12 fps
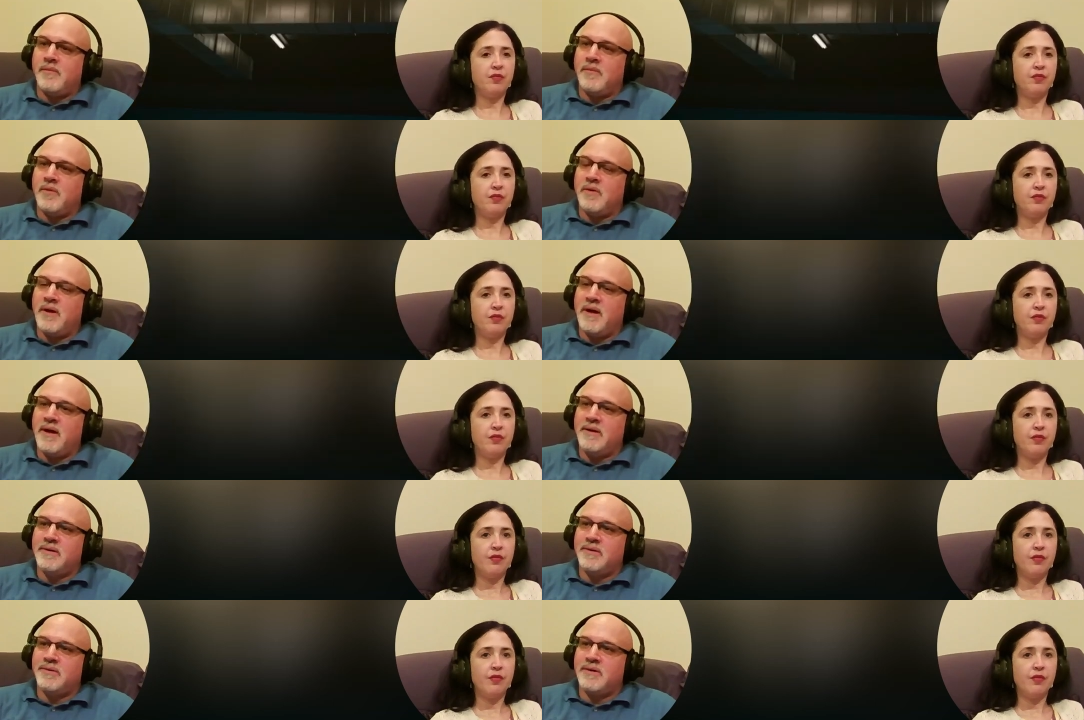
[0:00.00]

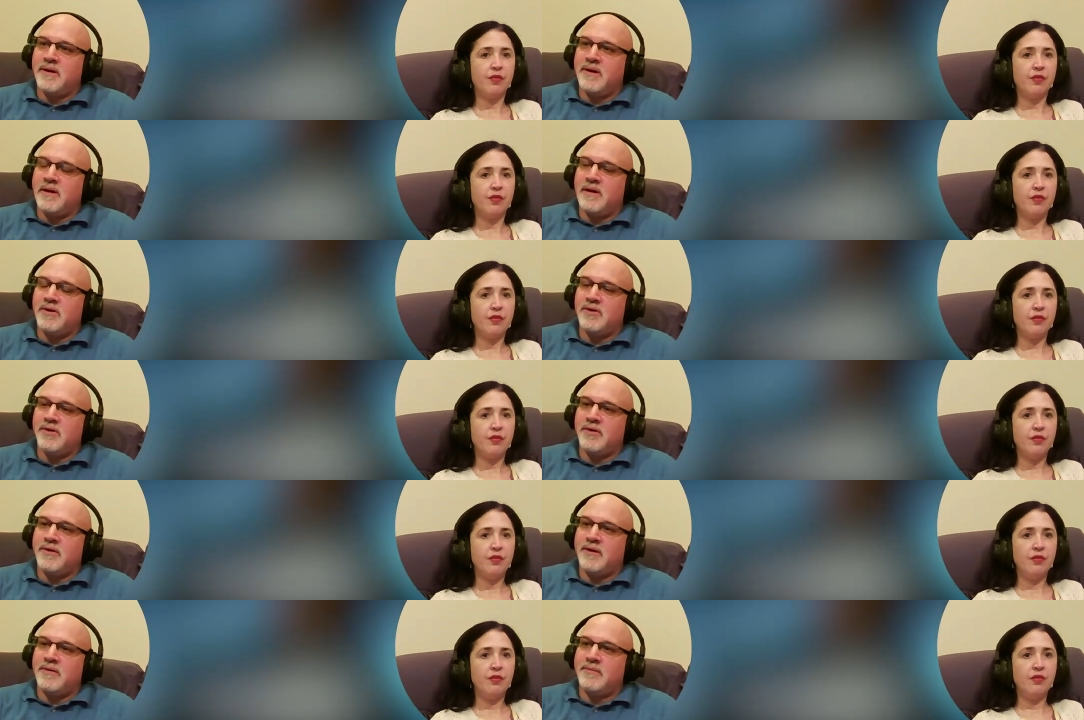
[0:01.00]
Speaker 1: Okay, so start killing each
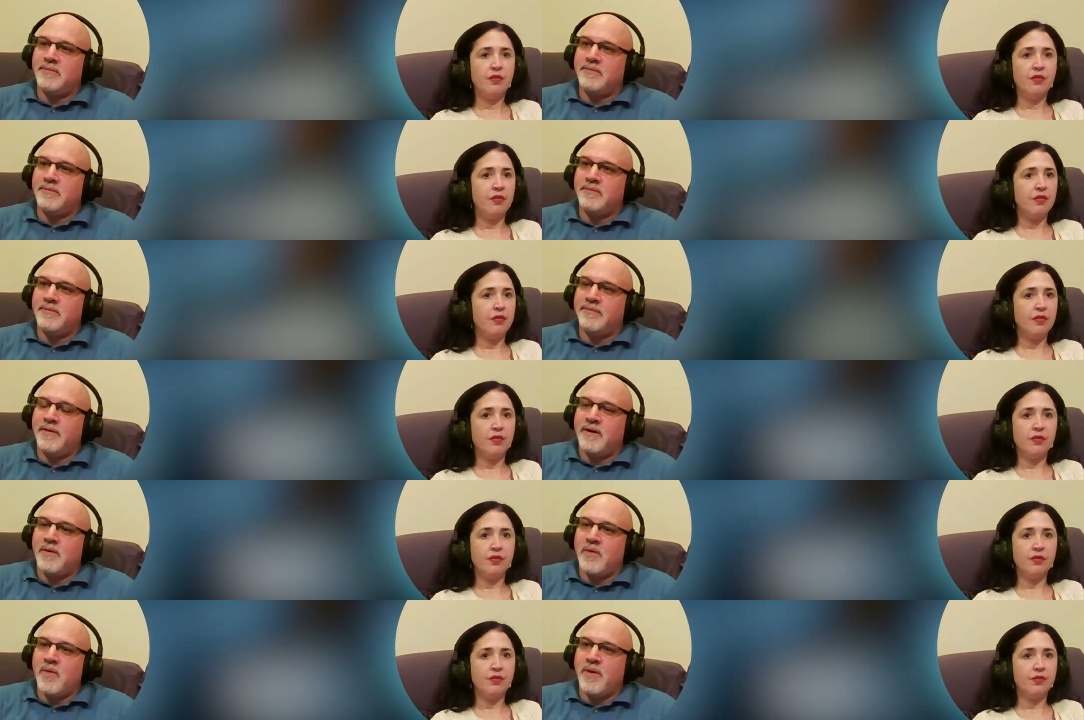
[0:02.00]
other then.
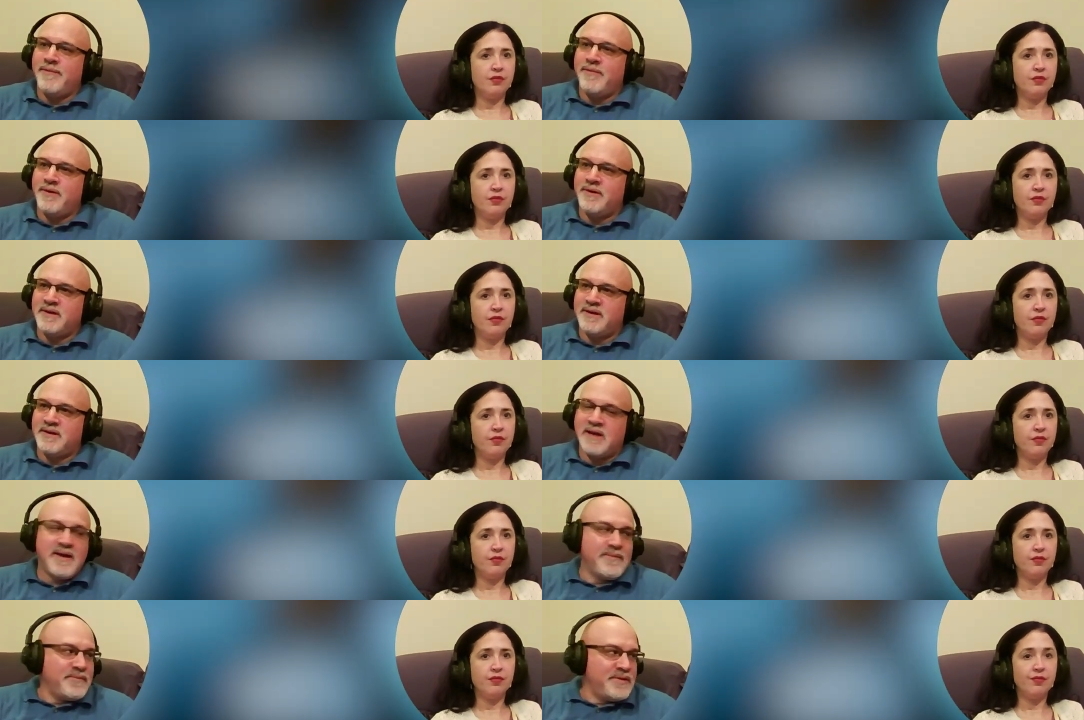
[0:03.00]
Fuck it, why wait for the 6th
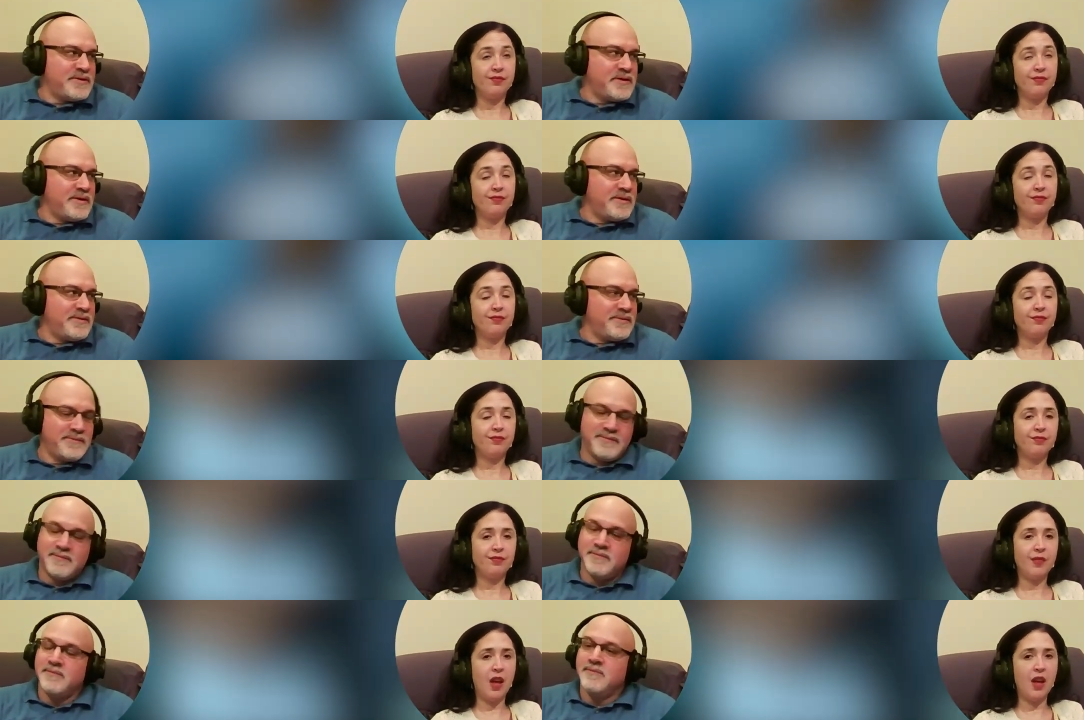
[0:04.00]
game? You start...
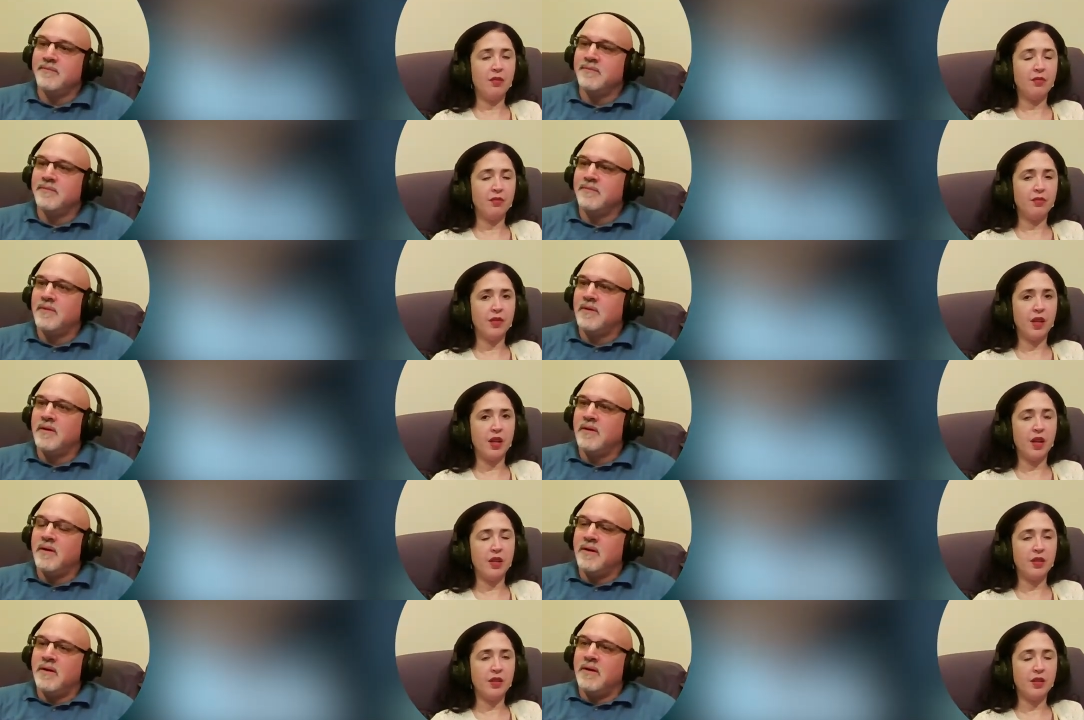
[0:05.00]
Speaker 2: Yeah, I
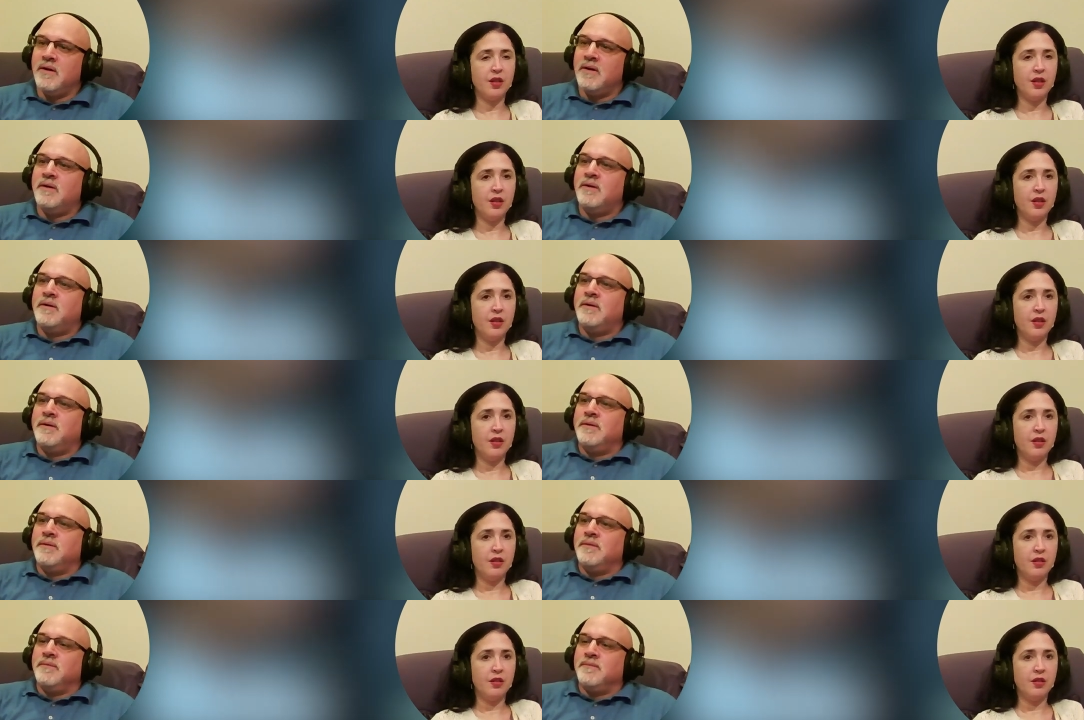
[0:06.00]
guess.
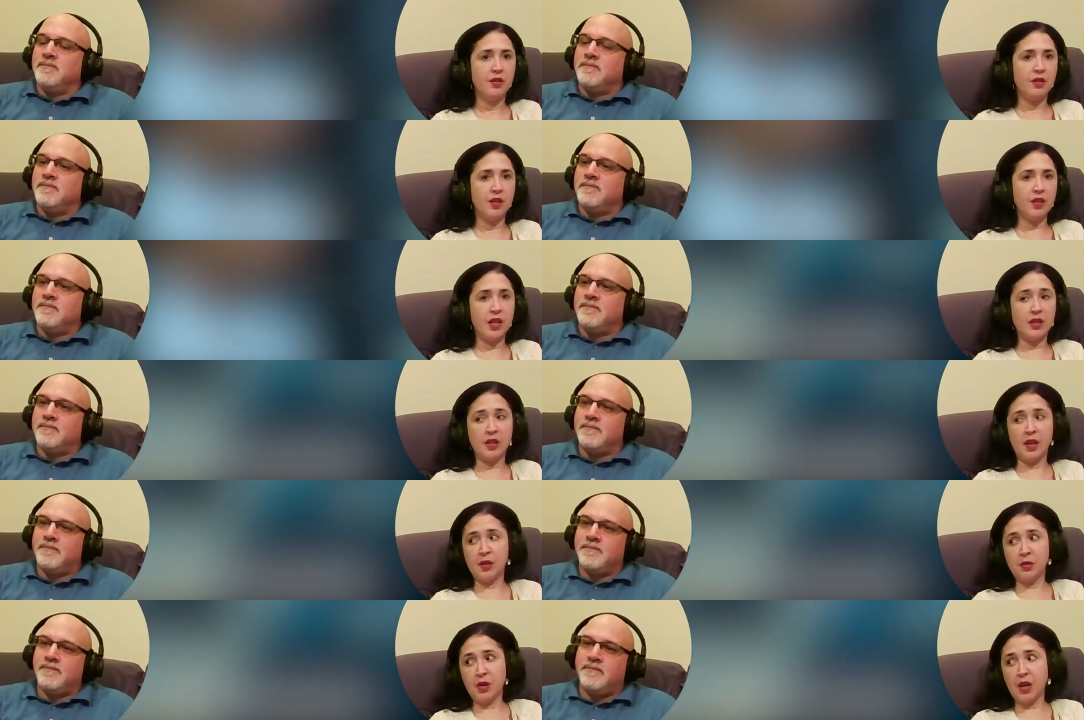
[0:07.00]
This guy's
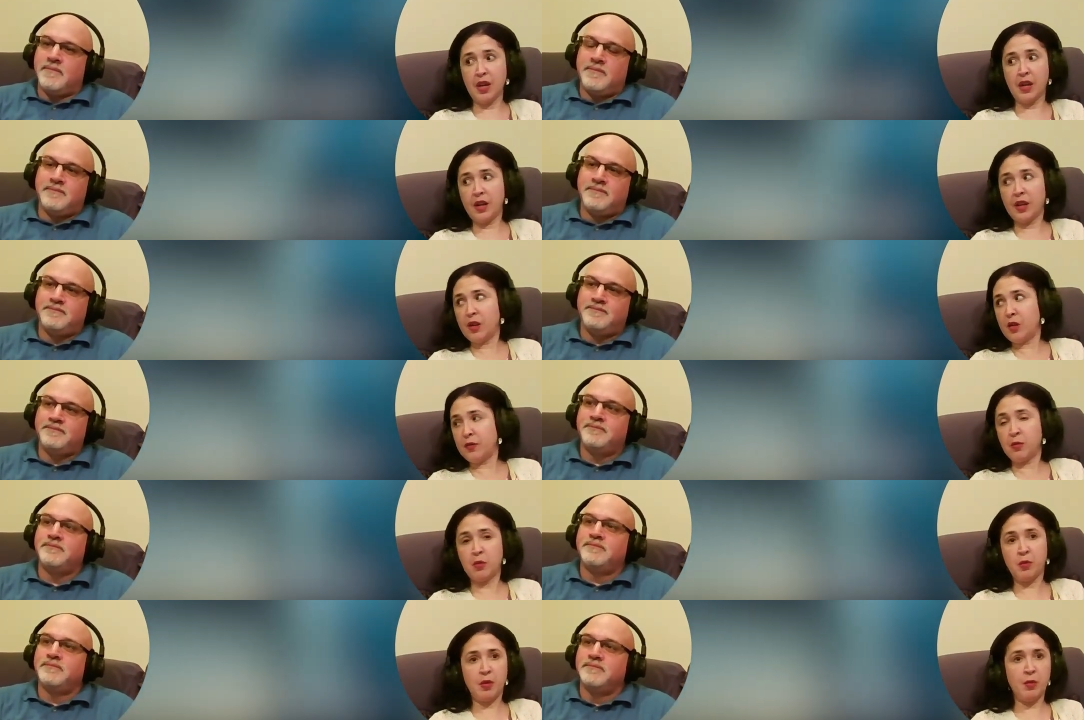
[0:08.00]
like, okay, I gotta kill a few
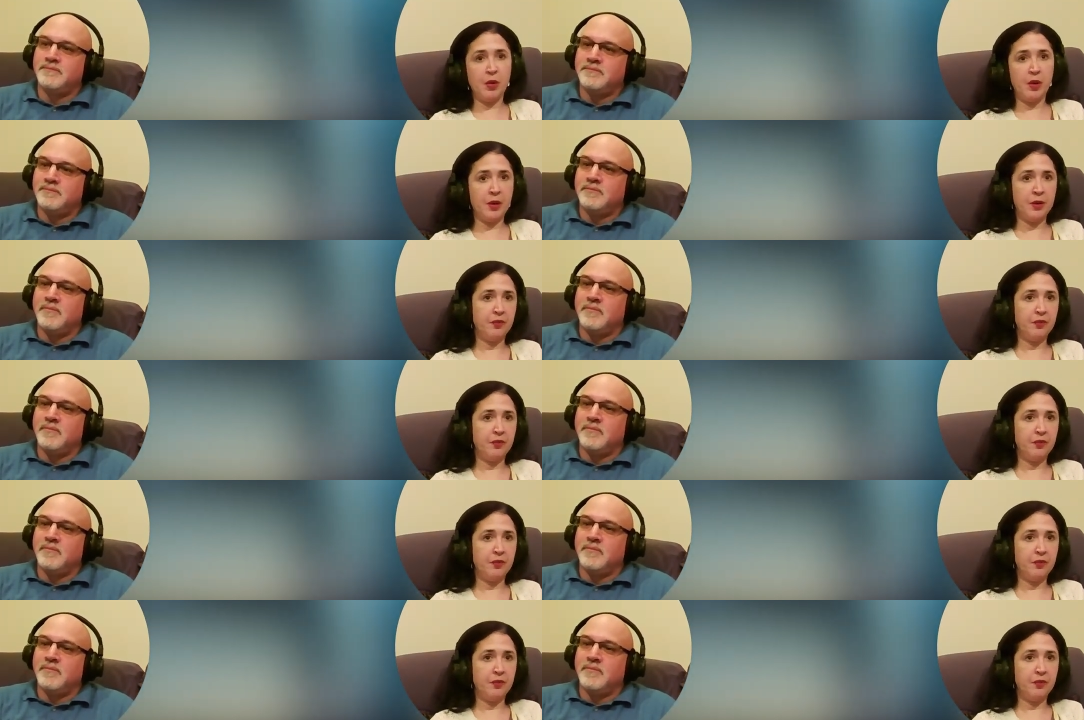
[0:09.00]
more people here.